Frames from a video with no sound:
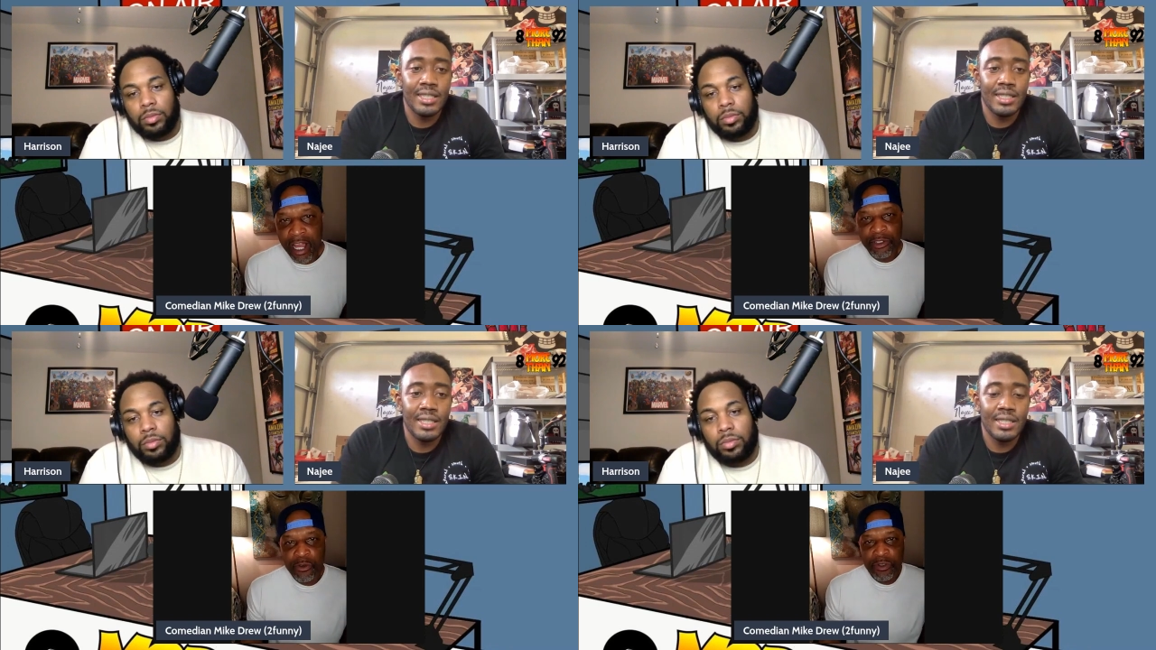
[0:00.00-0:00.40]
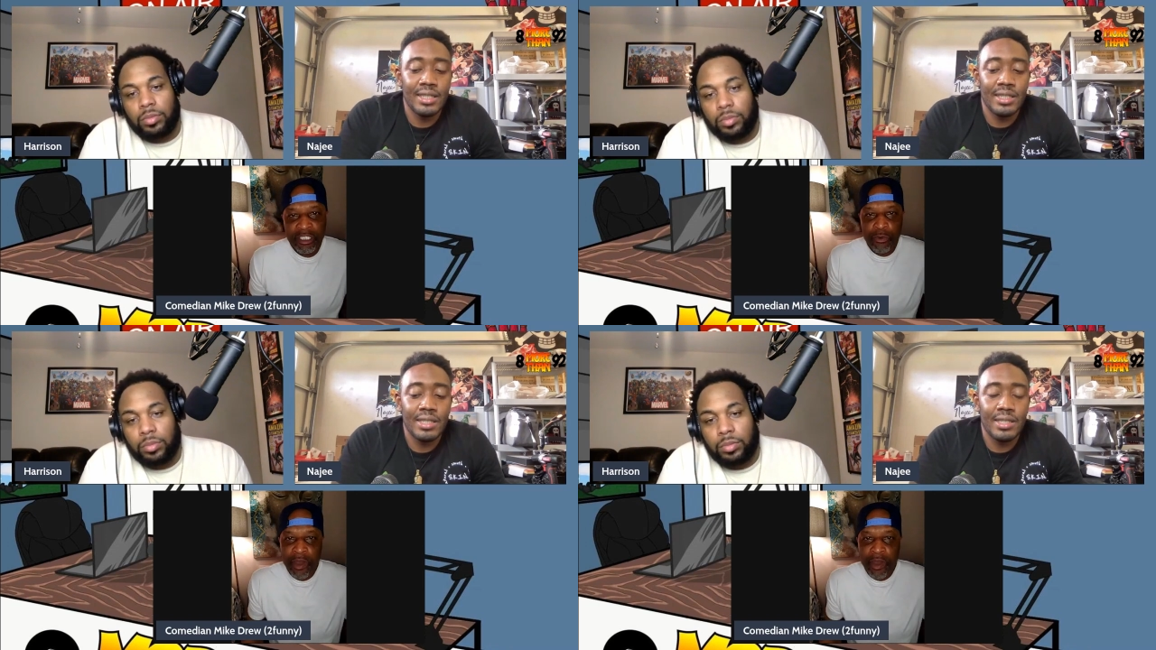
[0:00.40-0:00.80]
Speaker 1: I'm
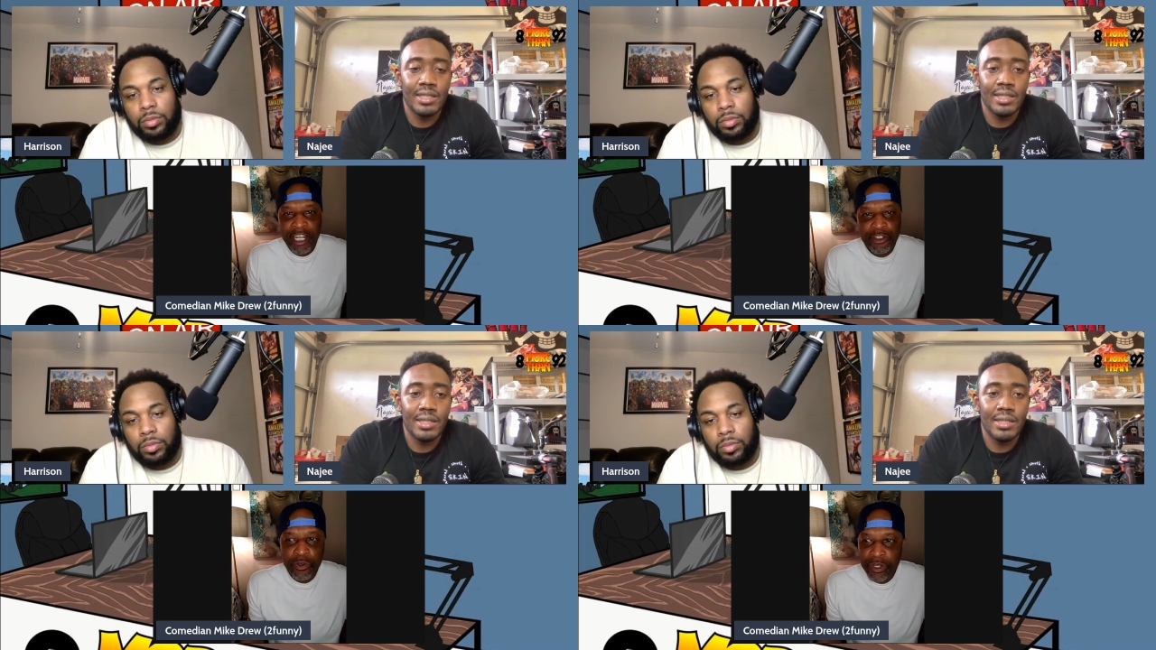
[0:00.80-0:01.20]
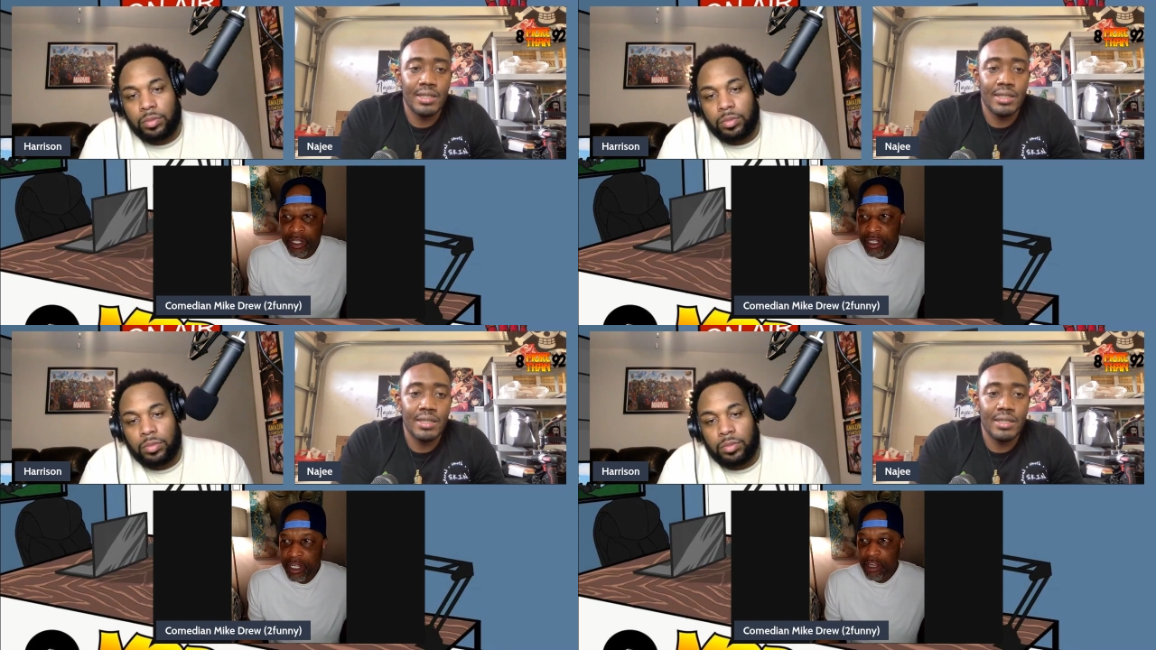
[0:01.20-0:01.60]
doing it the way I
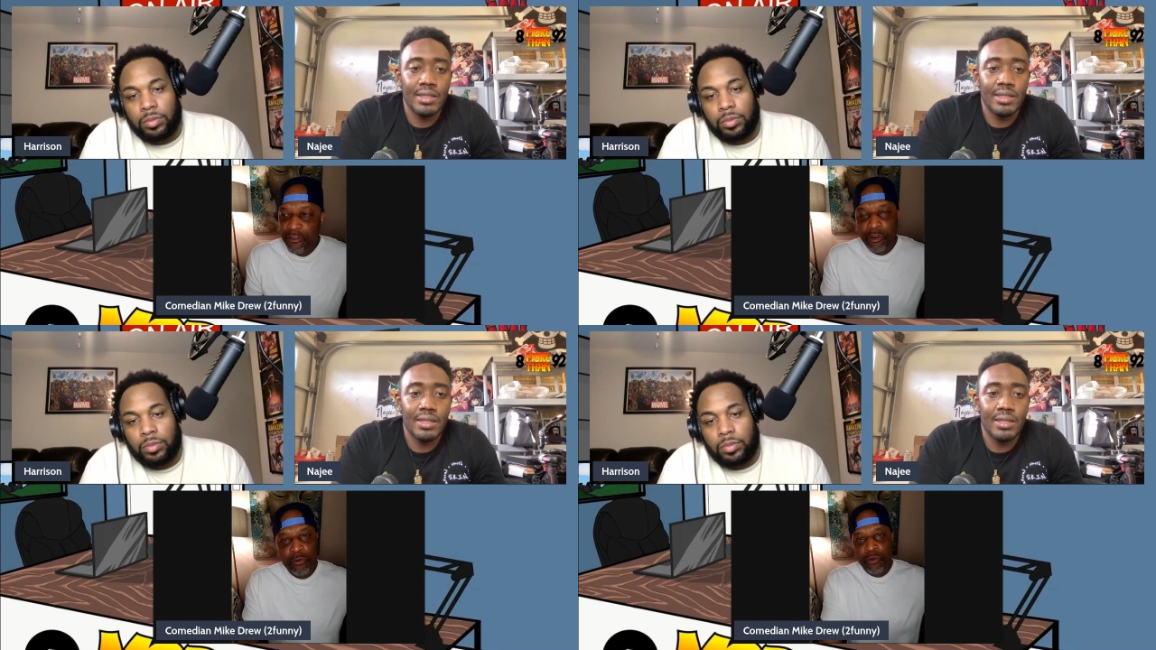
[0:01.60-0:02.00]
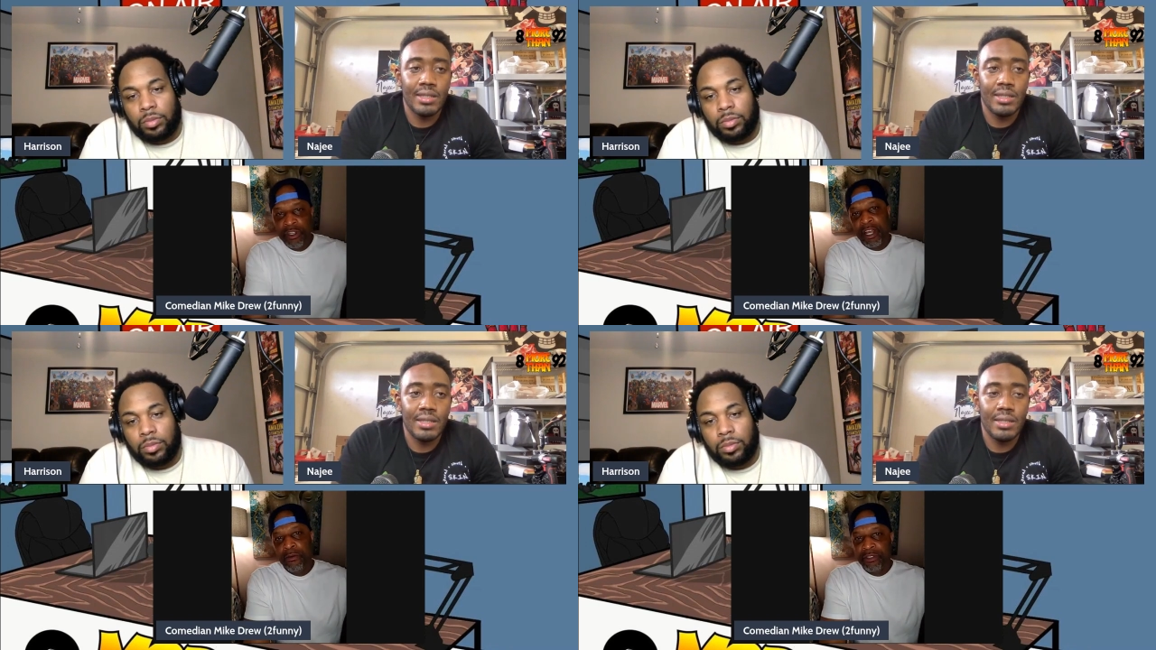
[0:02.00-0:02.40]
do it
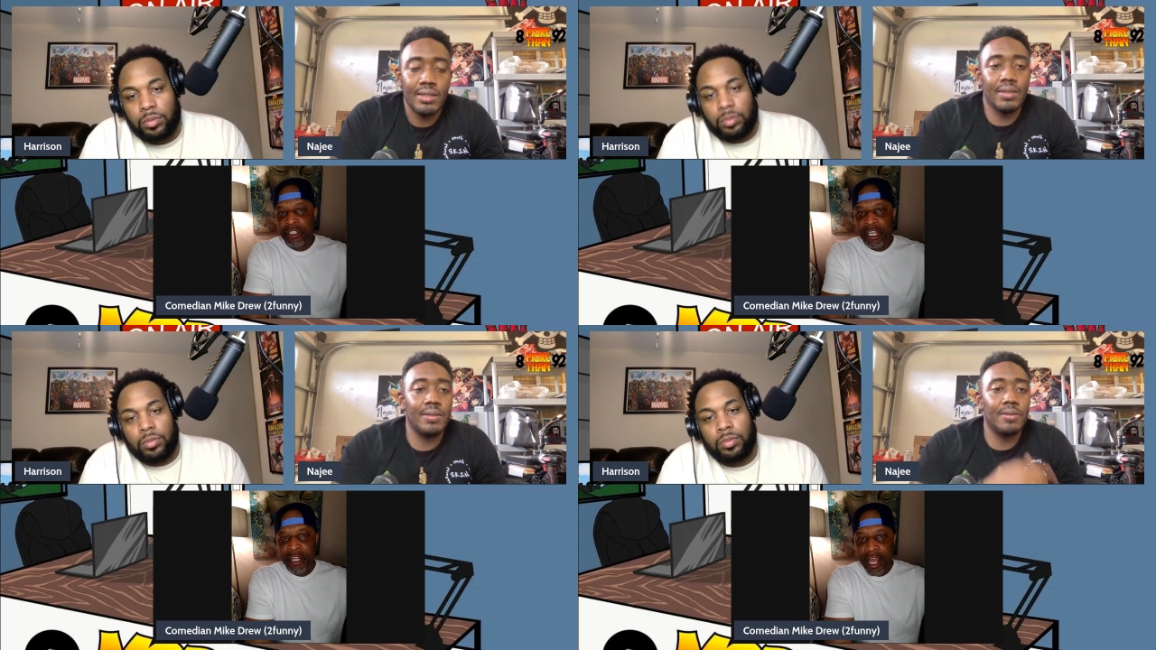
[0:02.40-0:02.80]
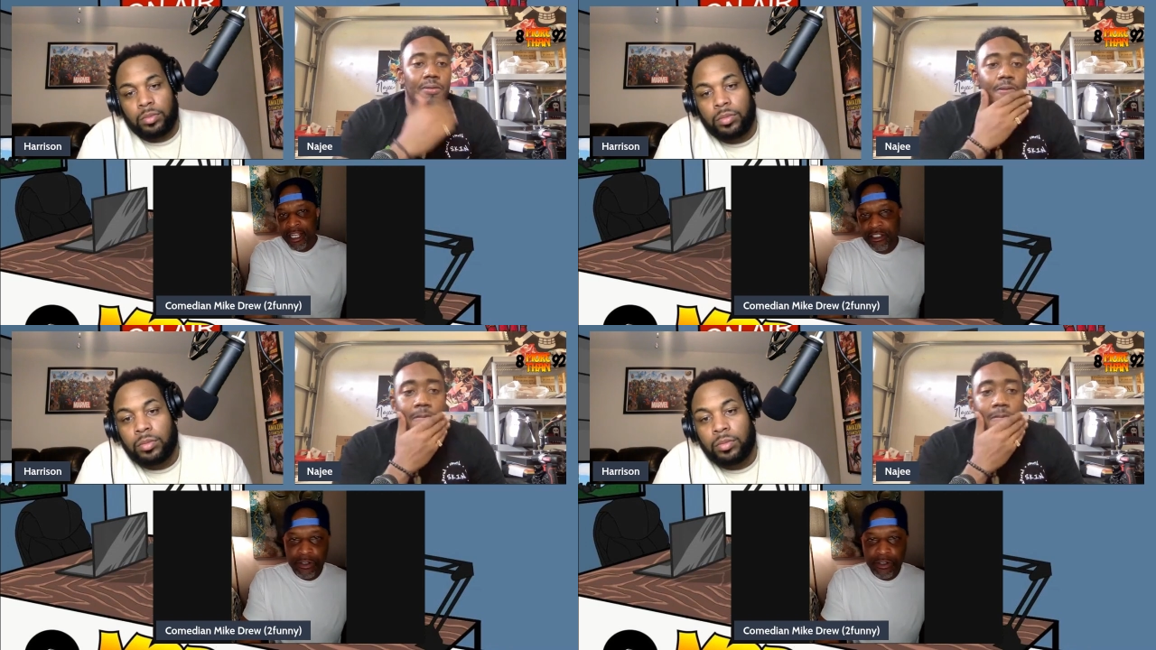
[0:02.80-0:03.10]
from when I was in high